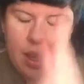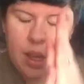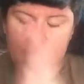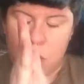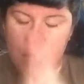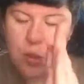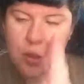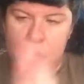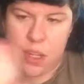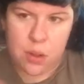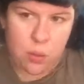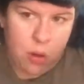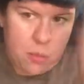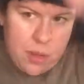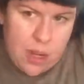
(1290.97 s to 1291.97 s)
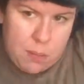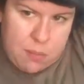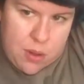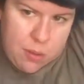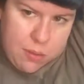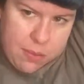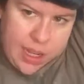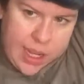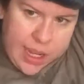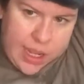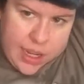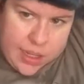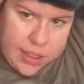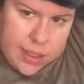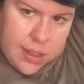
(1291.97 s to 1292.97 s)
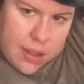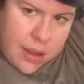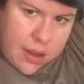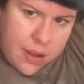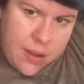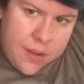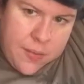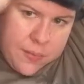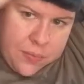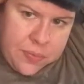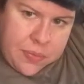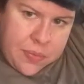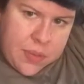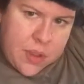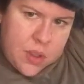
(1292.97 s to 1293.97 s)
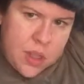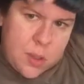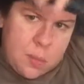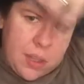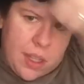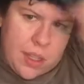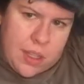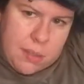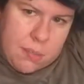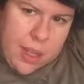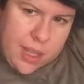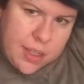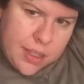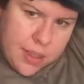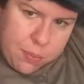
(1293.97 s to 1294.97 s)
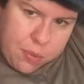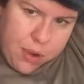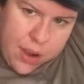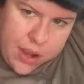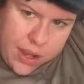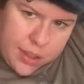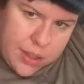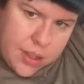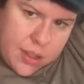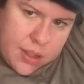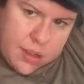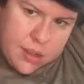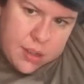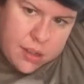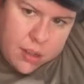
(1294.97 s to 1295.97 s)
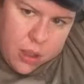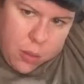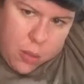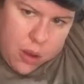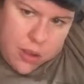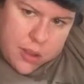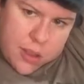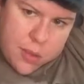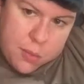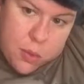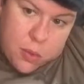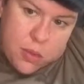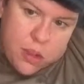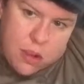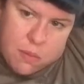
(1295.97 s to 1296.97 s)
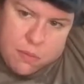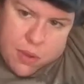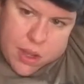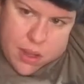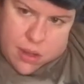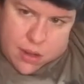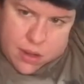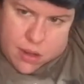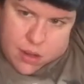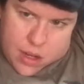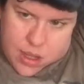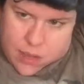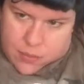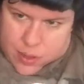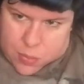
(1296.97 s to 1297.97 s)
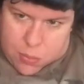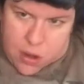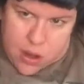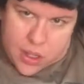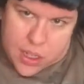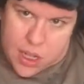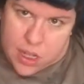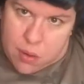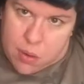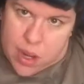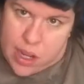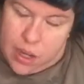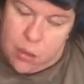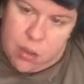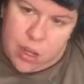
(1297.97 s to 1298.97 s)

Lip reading: I do tend to warm it up between my hands just because it makes the product go on smoother, but I love this product anyway, I